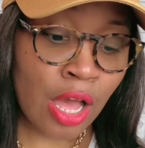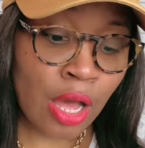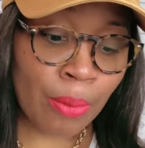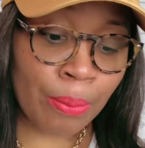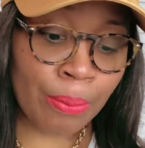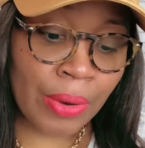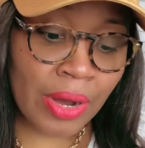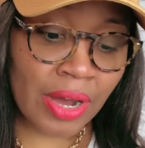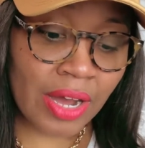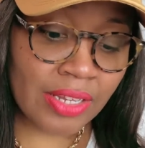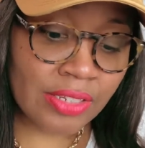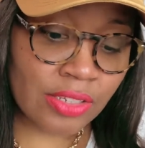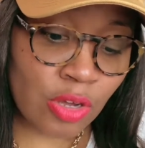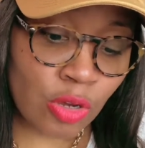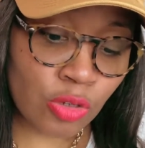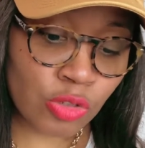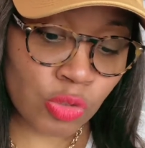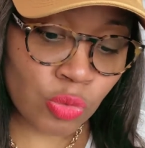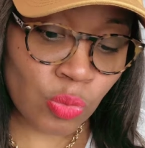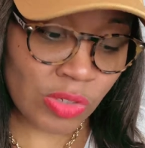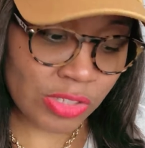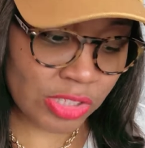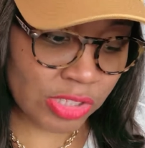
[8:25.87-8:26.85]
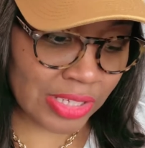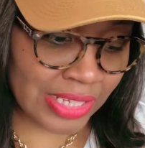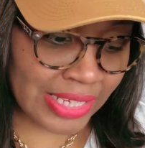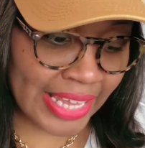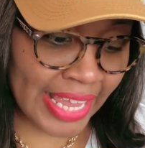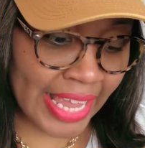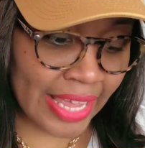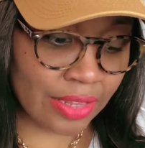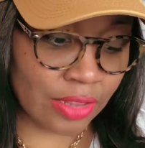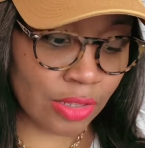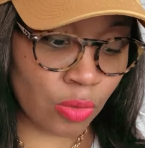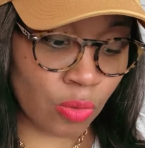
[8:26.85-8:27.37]
Bud knows when to
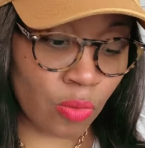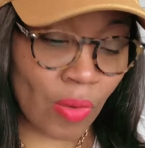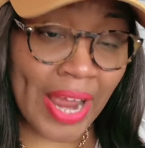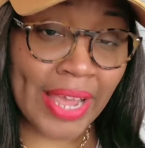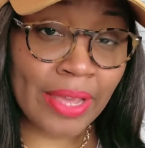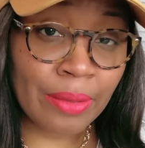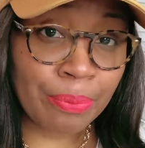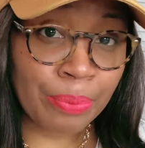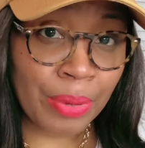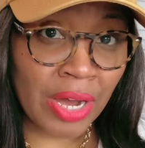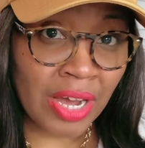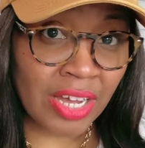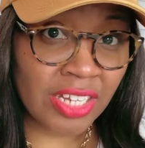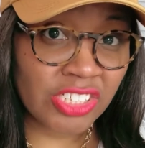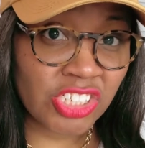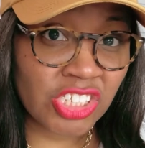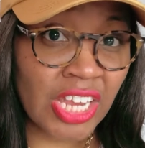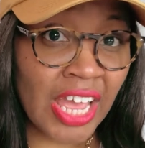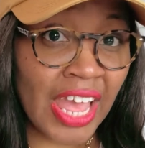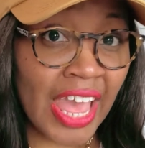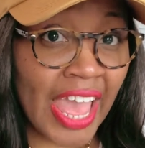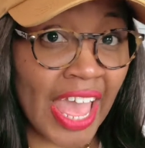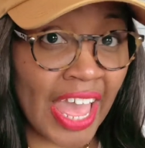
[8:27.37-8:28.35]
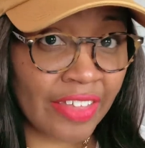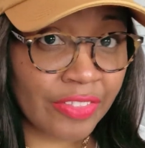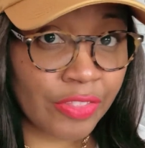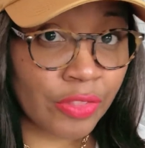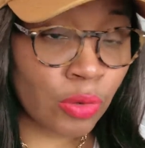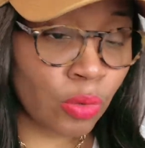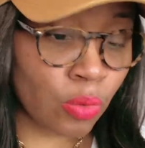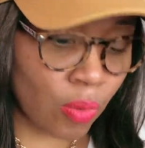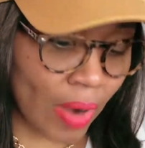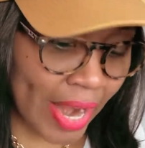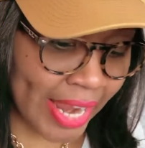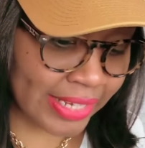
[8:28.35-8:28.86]
land the right punch at the
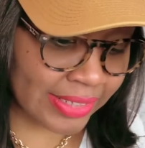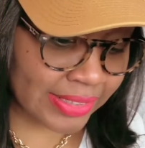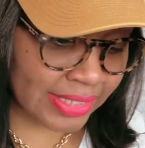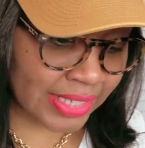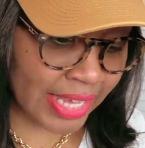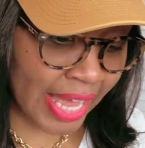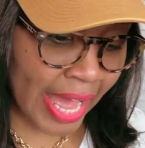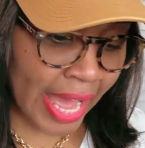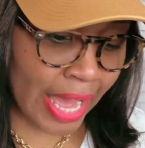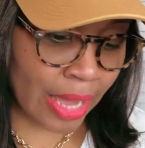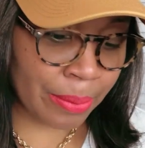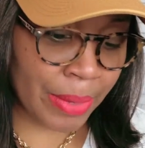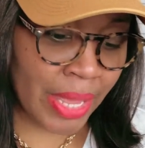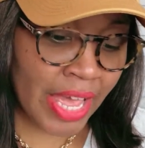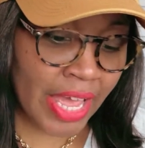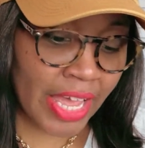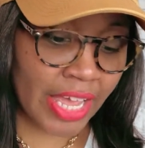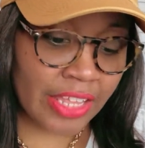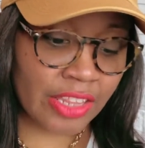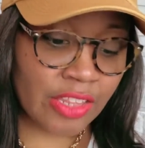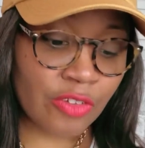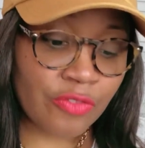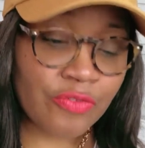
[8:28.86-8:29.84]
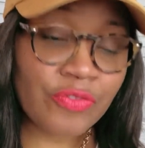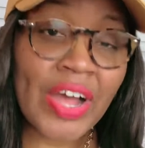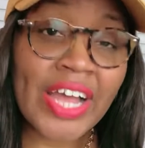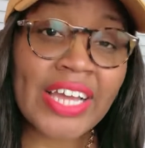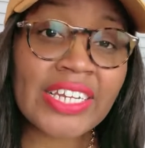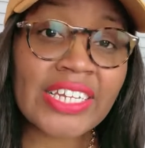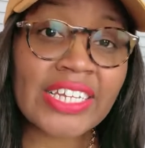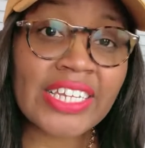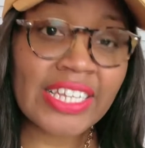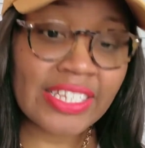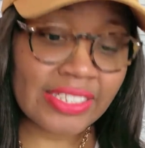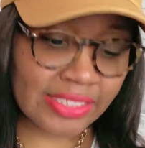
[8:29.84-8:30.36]
right time. In the fight
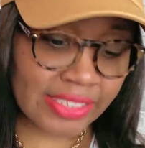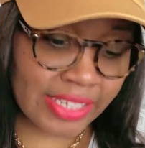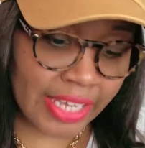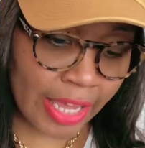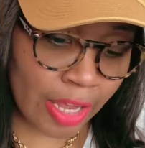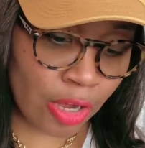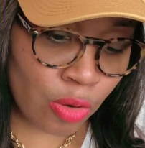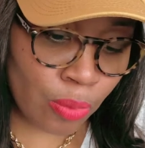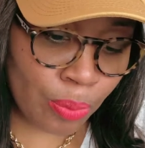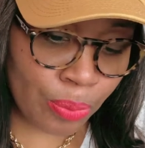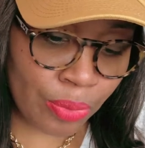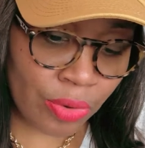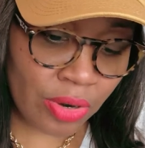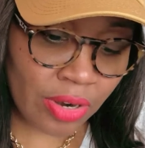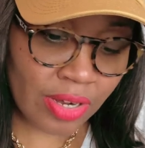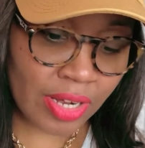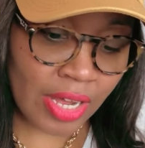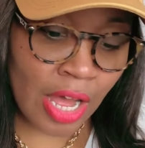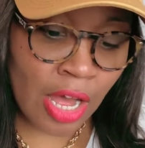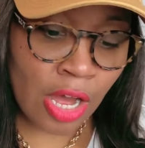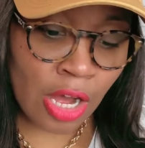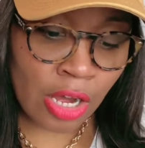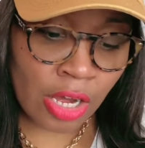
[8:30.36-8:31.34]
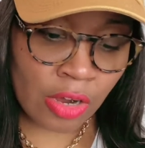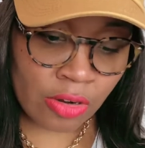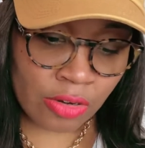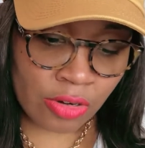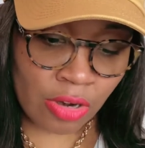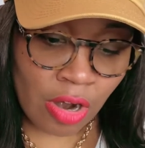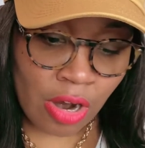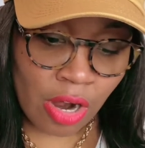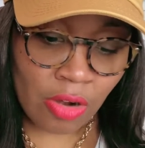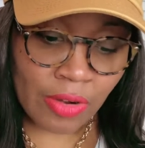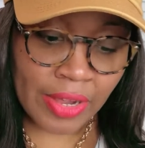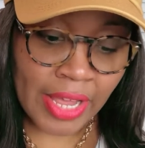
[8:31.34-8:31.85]
against Kell Brook,
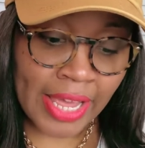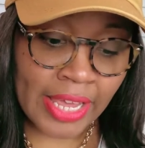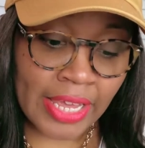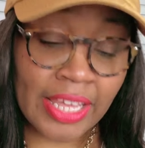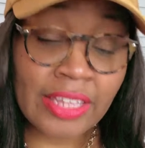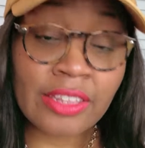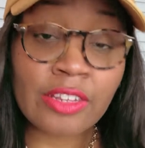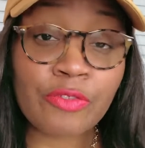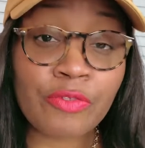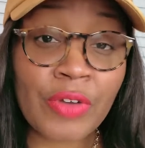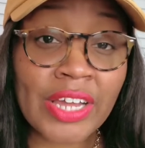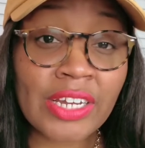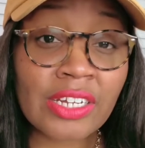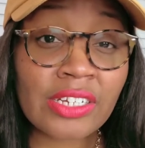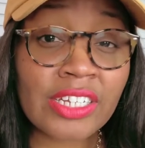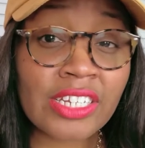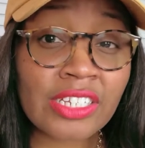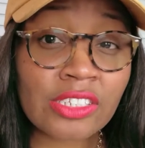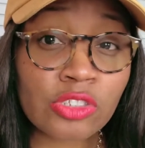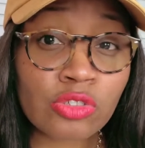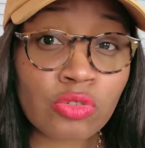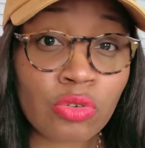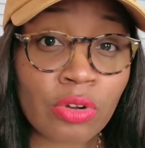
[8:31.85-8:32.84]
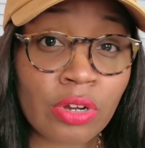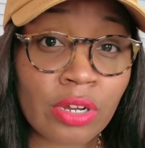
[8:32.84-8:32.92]
in the fight against